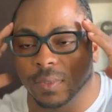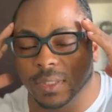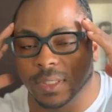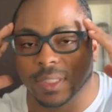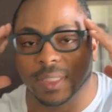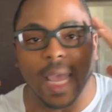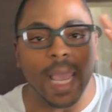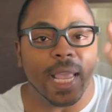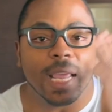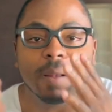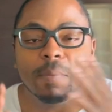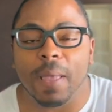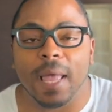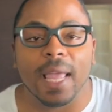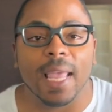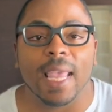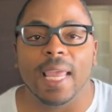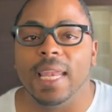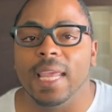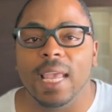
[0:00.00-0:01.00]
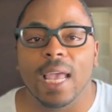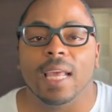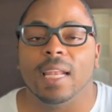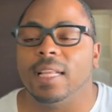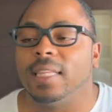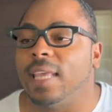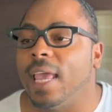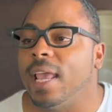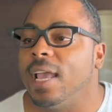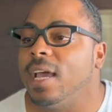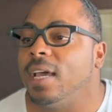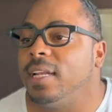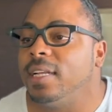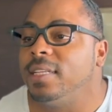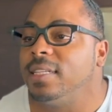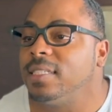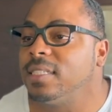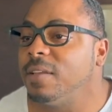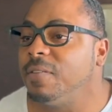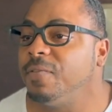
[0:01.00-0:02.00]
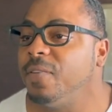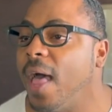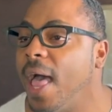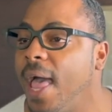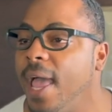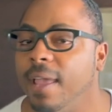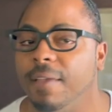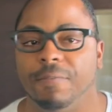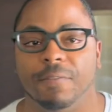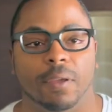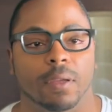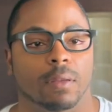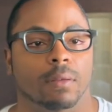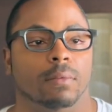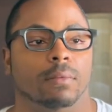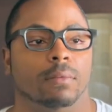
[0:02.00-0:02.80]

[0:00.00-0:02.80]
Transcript: thinking about any other thing other than surviving.